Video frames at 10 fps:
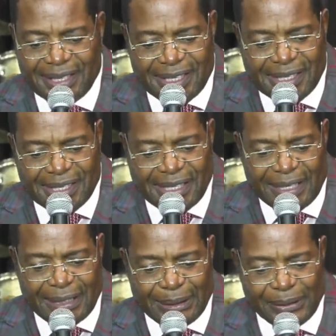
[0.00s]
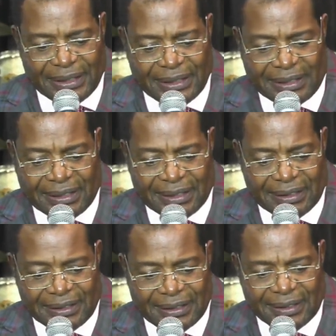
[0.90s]
Say hallelujah.
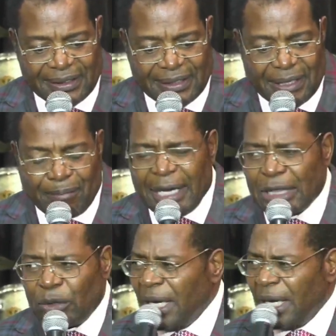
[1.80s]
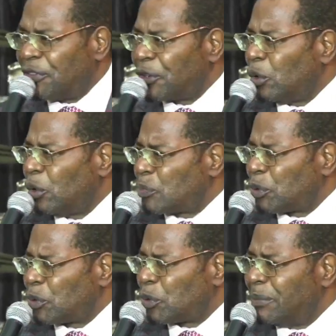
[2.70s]
By the way, everyone has
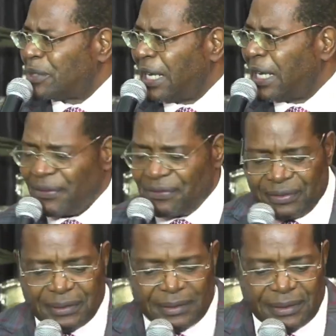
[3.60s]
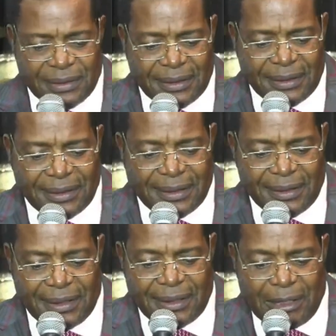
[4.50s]
problems in life,
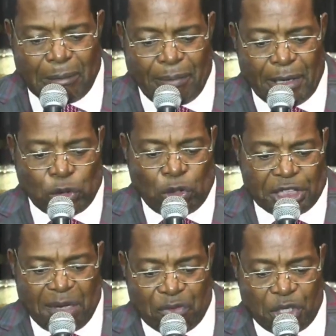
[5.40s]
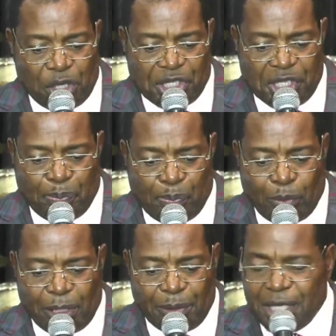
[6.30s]
but not everyone sees
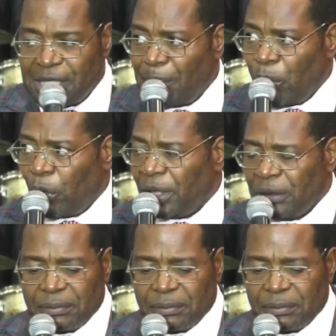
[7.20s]
problems the same way.